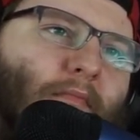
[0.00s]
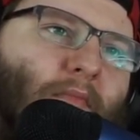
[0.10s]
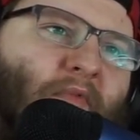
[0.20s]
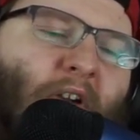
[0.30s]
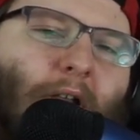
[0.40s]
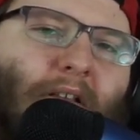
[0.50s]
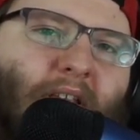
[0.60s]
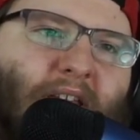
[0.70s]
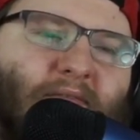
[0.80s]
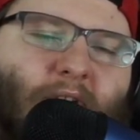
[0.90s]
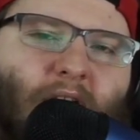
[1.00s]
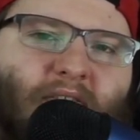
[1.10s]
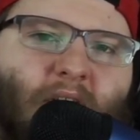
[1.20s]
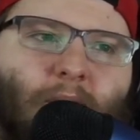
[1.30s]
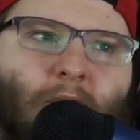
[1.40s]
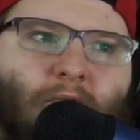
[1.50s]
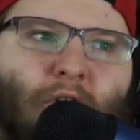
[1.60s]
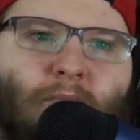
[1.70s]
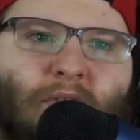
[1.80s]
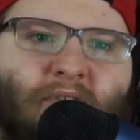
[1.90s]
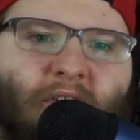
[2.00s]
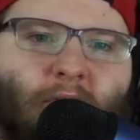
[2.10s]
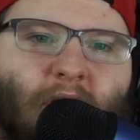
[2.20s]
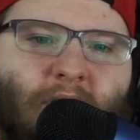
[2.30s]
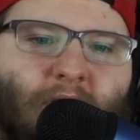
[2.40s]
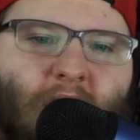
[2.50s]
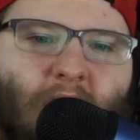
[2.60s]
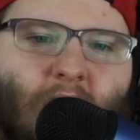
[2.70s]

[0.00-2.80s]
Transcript: very clean, very simple, no music or anything.